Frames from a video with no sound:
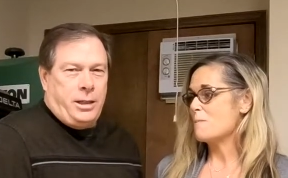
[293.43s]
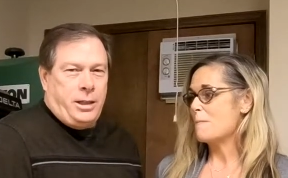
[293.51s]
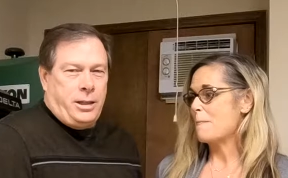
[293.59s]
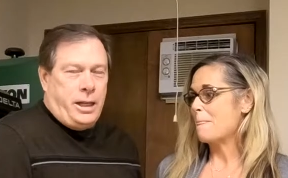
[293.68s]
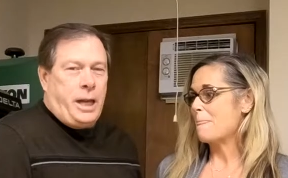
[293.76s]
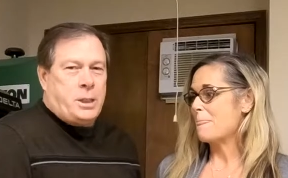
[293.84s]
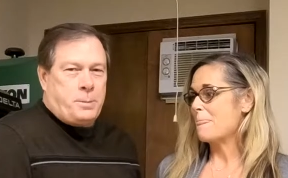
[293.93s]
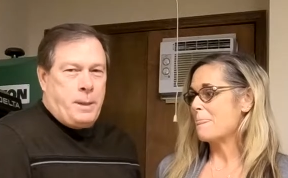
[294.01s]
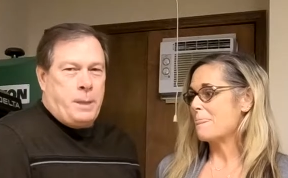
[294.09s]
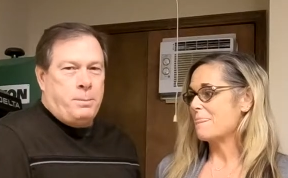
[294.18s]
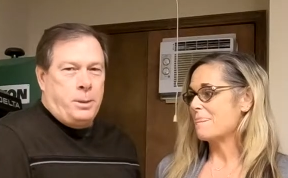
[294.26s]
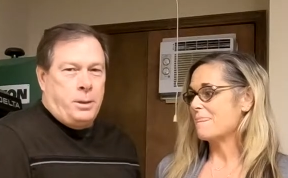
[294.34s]
Speaker 1: uh, nice
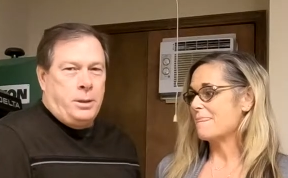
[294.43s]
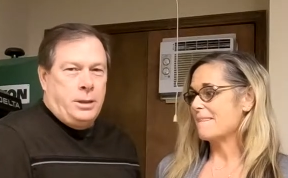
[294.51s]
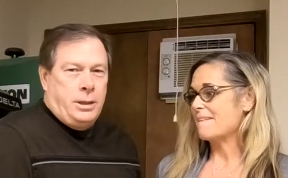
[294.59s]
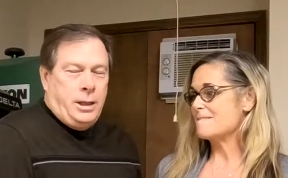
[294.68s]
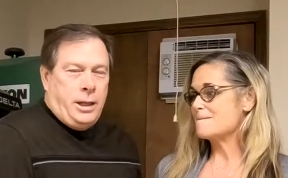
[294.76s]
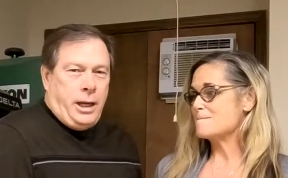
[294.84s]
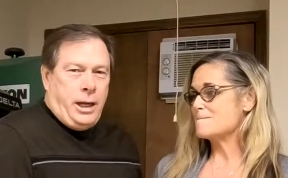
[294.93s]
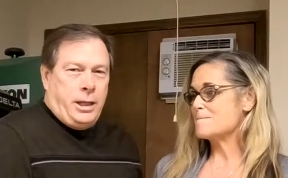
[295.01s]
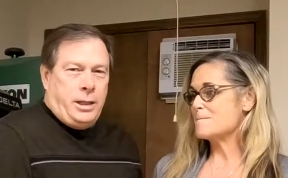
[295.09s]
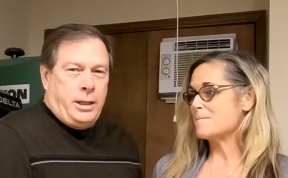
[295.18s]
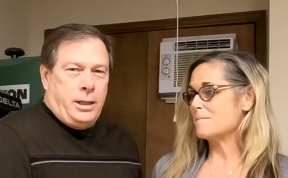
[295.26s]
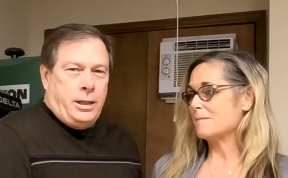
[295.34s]
people.
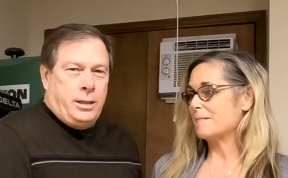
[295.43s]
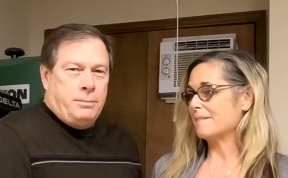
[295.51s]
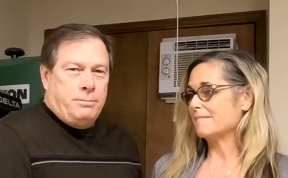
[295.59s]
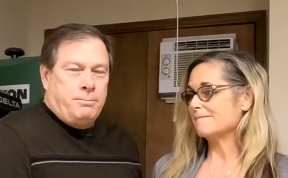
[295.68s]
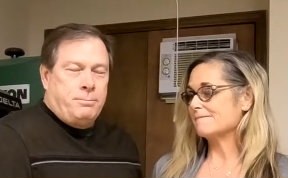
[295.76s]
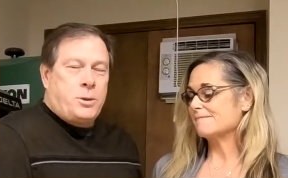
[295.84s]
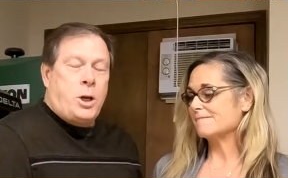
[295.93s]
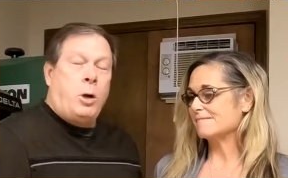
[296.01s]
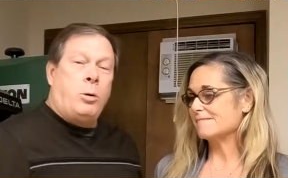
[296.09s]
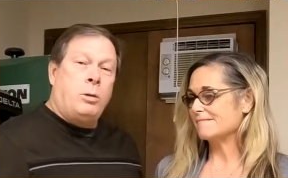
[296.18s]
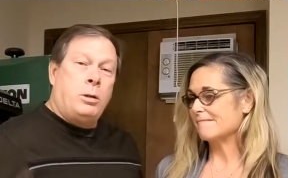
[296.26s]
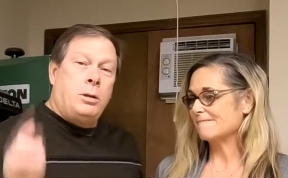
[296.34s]
And uh,
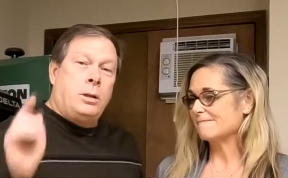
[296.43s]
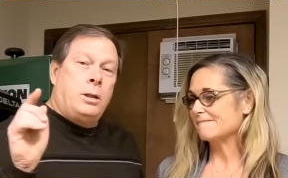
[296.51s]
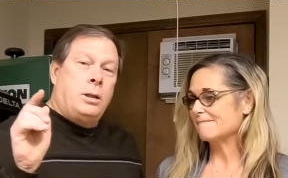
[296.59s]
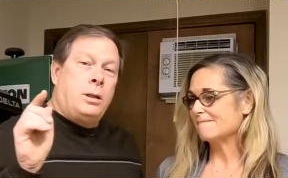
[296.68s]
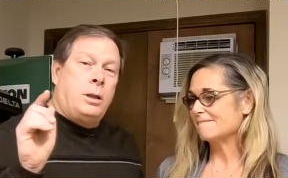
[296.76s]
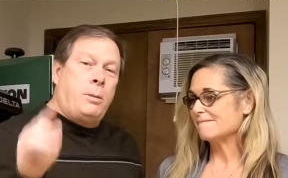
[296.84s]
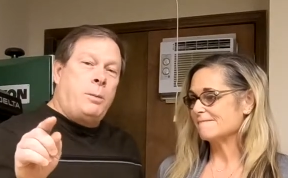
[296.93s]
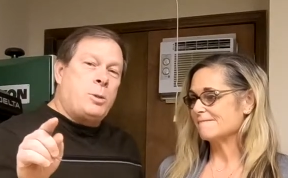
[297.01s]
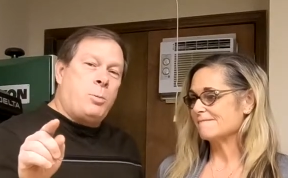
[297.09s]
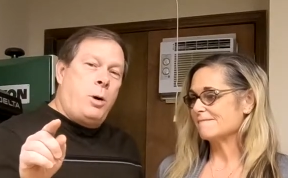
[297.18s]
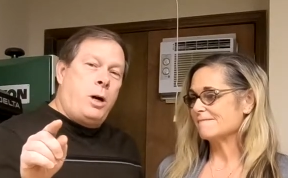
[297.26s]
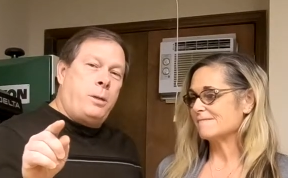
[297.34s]
so, Little Miss
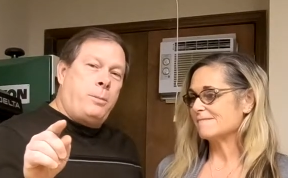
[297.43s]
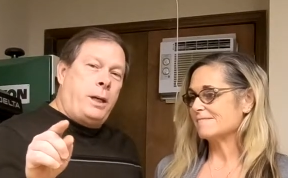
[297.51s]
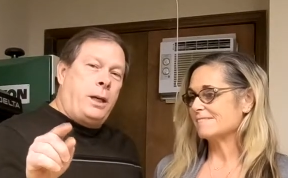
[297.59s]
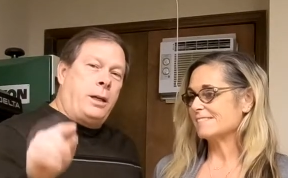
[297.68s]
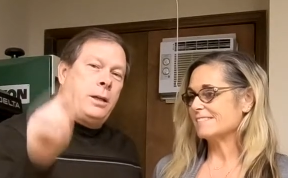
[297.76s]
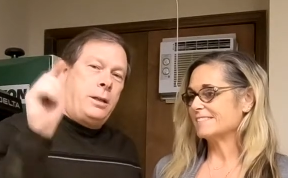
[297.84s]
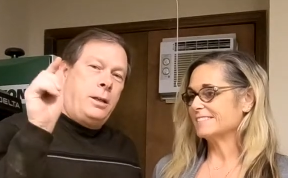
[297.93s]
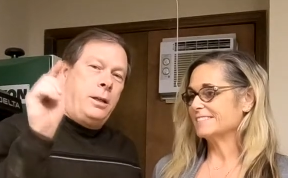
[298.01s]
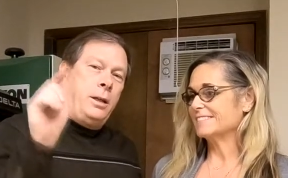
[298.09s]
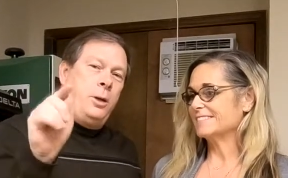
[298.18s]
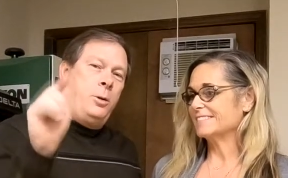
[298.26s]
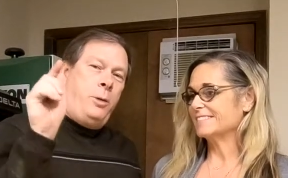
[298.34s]
Wannabe,
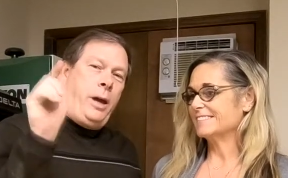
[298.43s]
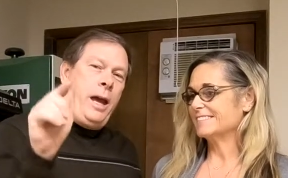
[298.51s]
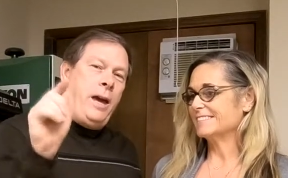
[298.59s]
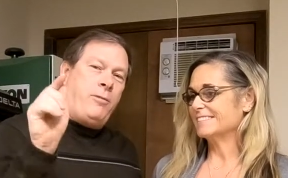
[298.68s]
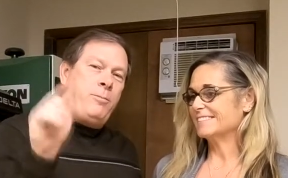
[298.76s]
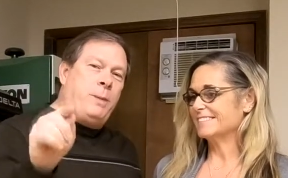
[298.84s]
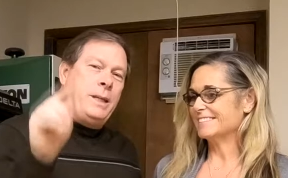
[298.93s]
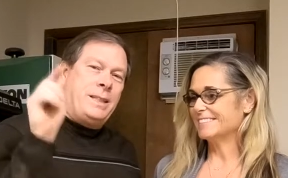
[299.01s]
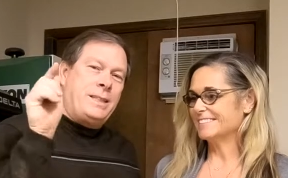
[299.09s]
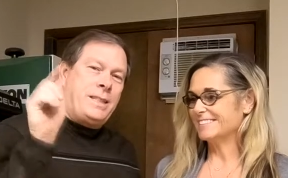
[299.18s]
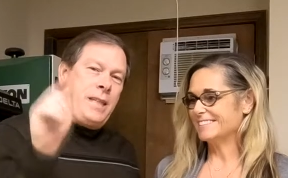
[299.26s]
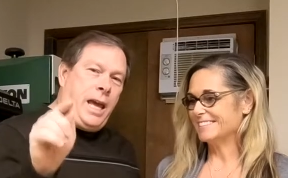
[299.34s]
you have
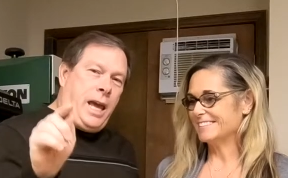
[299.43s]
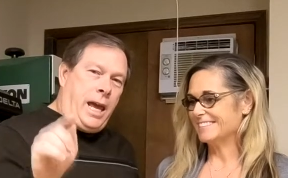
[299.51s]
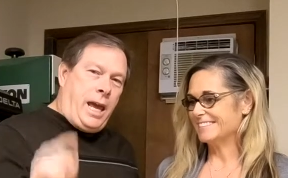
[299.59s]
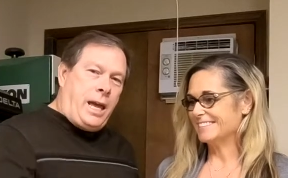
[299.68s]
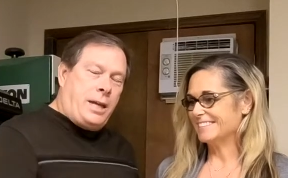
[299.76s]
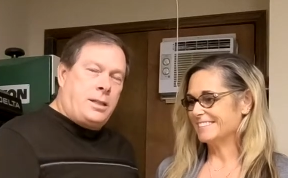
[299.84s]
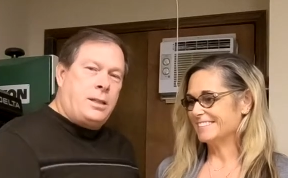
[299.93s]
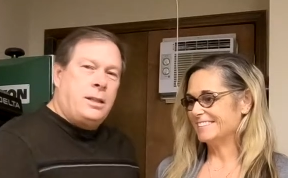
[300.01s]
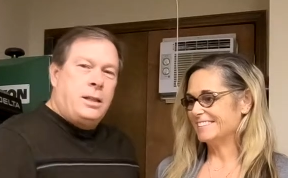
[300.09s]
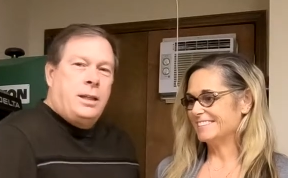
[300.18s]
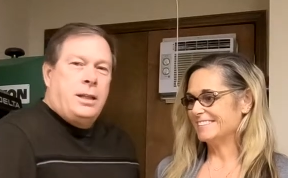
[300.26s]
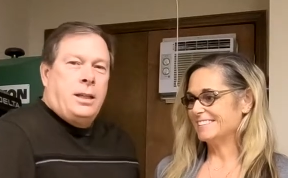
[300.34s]
been tagged
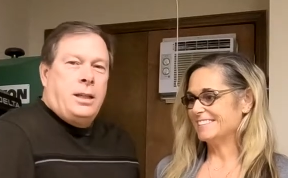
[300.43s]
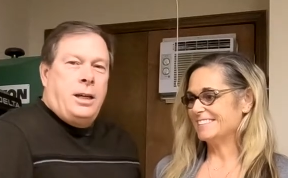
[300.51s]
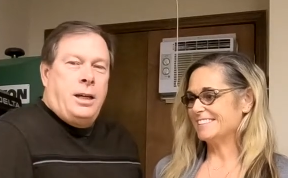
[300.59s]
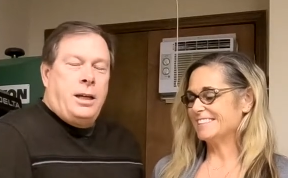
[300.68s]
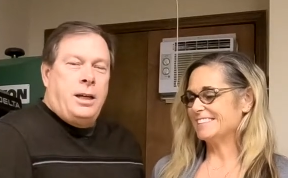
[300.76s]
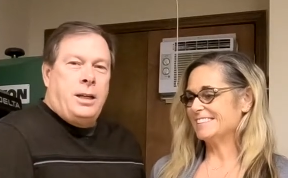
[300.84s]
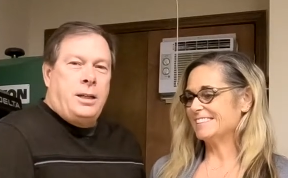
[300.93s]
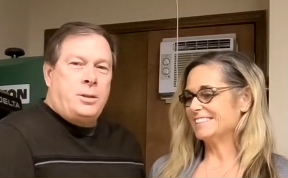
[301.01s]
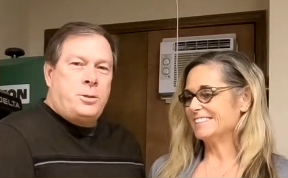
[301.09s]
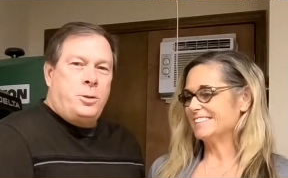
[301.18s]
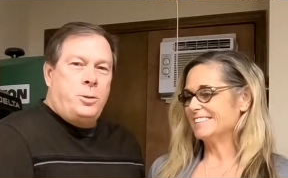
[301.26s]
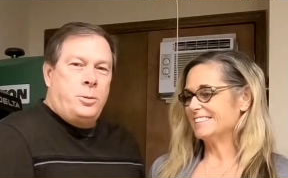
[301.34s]

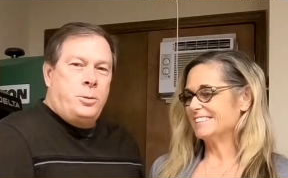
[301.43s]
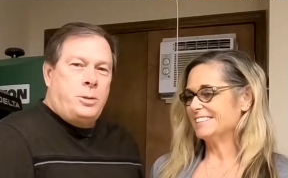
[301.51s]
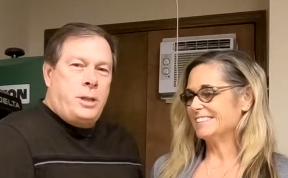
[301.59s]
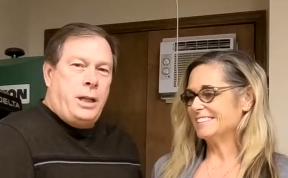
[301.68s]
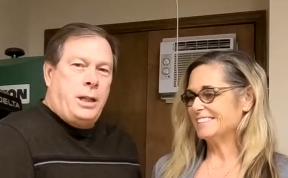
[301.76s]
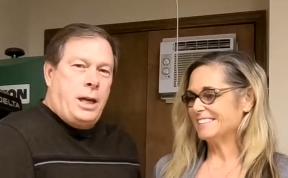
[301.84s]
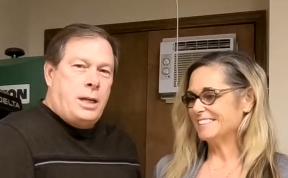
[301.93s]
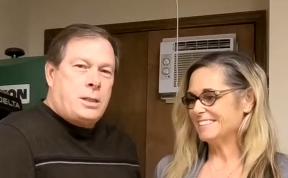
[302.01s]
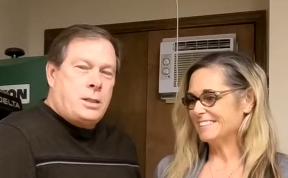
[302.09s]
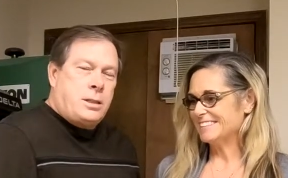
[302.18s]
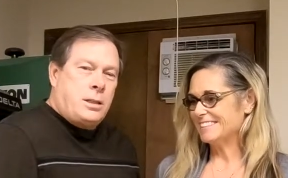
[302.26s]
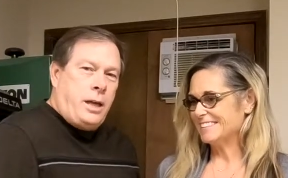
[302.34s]
uh, to tell
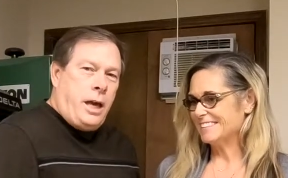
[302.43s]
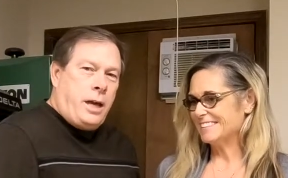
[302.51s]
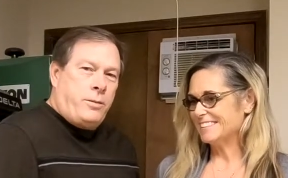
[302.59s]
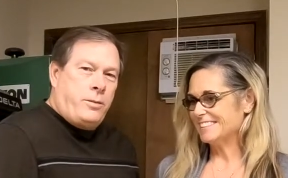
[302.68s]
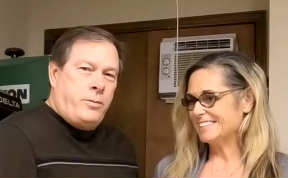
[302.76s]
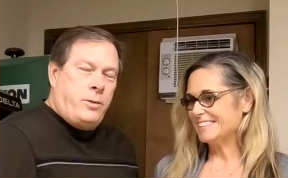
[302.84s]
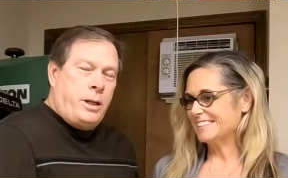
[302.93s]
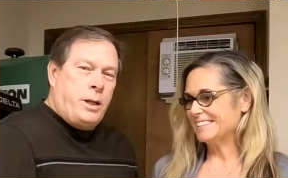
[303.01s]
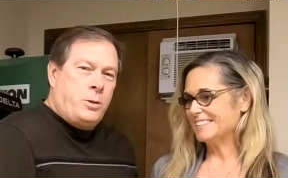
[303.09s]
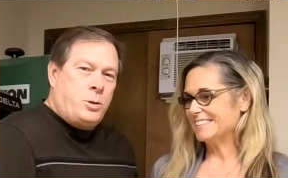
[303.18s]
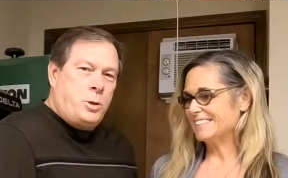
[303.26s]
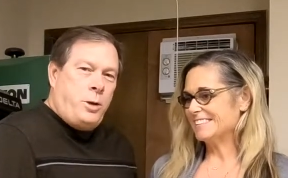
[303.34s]
us out of the
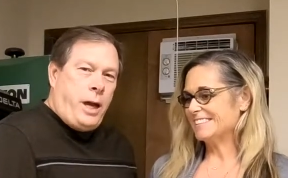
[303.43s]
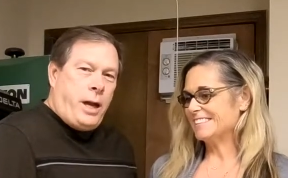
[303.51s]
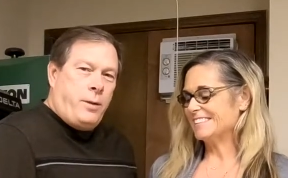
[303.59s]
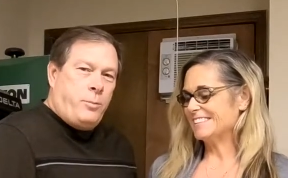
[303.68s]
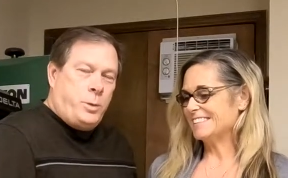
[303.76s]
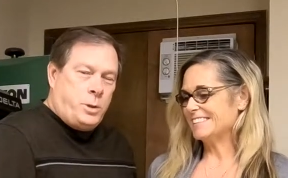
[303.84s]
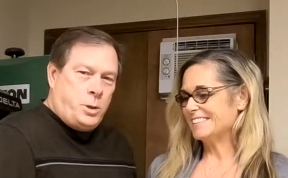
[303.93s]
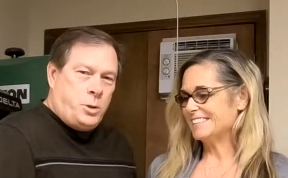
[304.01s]
videos you have, which is